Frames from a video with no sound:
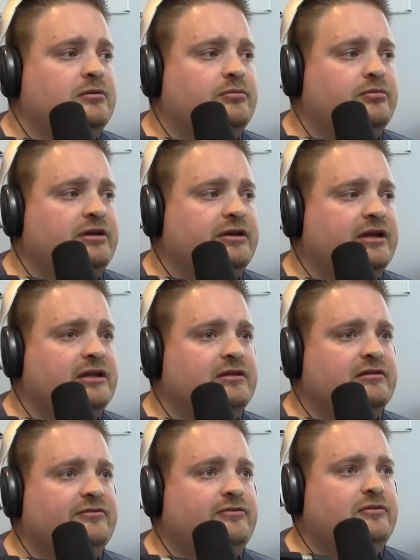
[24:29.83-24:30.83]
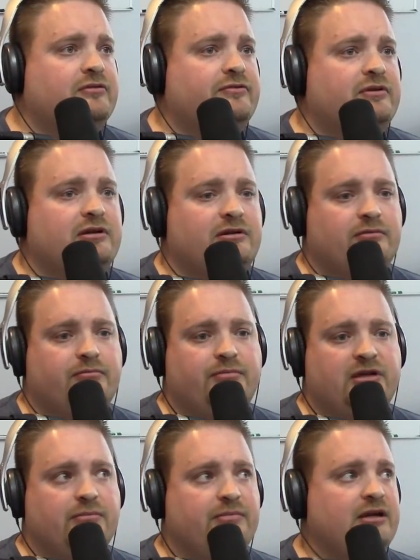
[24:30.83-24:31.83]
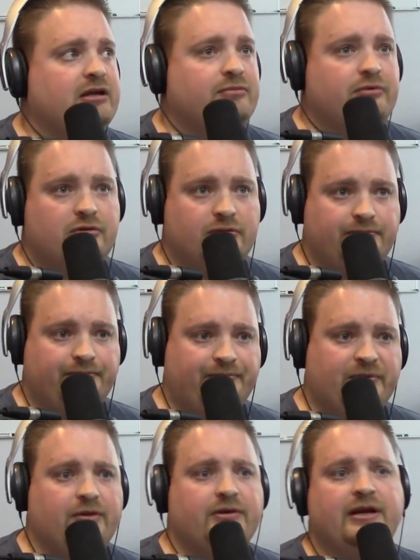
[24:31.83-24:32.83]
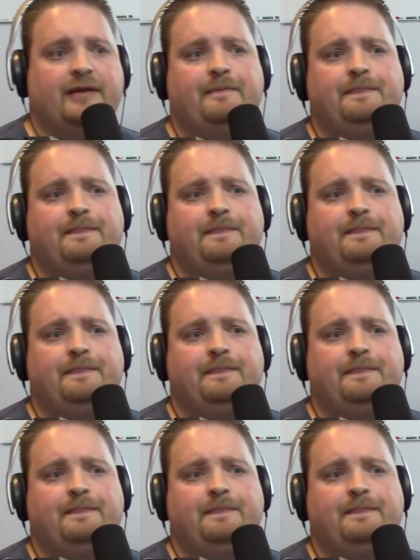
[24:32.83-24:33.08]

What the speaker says: Bring that to the forefront. Bing, bang, boom. Okay.